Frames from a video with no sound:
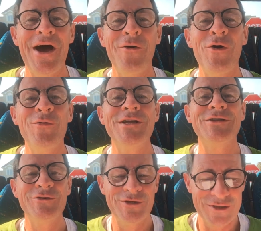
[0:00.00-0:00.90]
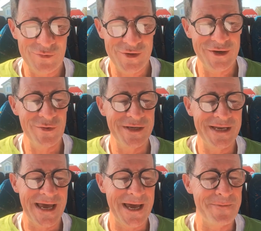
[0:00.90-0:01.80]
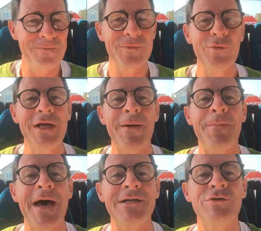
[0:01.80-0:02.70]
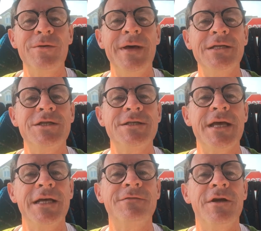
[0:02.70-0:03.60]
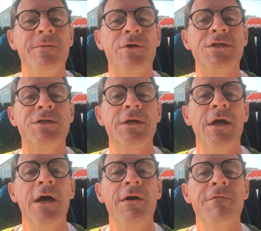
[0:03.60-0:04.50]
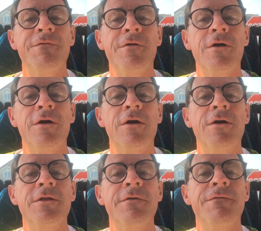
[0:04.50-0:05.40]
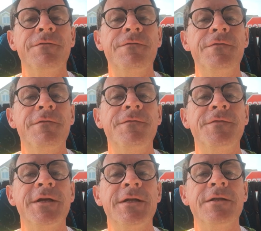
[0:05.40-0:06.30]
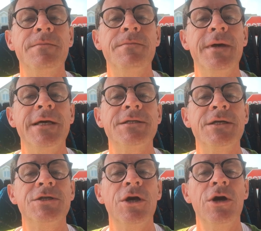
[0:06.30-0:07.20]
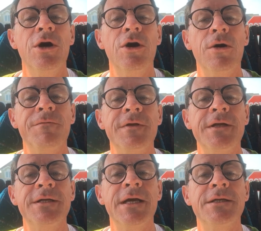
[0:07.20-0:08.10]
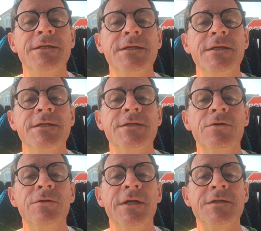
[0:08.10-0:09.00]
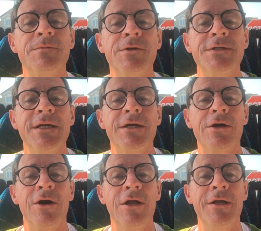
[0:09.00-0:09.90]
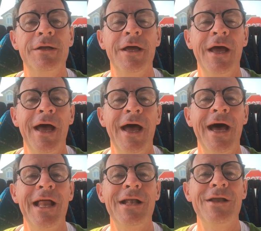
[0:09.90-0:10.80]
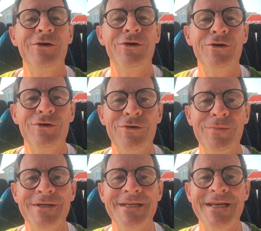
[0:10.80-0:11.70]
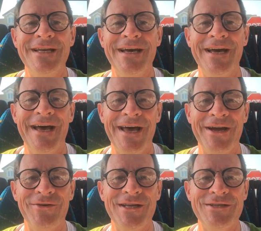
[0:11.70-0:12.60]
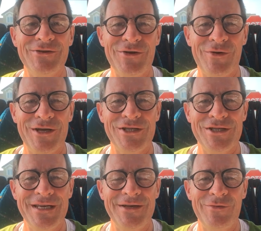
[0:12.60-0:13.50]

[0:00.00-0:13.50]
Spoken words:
What we'll do is we'll get back to our messages. Thanks very much for the 15th message. Hopefully to get to see you soon. That's Martina Cullen. Hello, Martina, and great to know you're watching in.